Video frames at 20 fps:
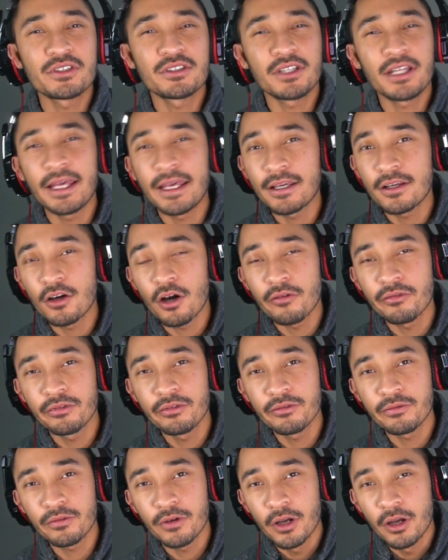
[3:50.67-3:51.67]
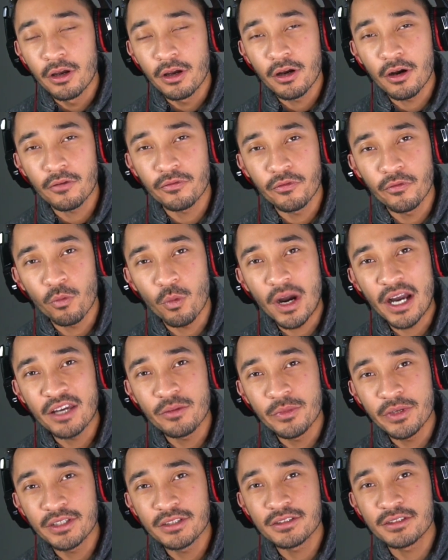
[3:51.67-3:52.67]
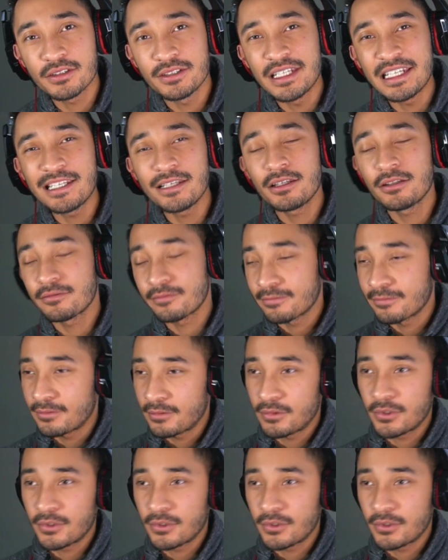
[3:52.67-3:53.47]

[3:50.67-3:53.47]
his leg off of Weidman's knee.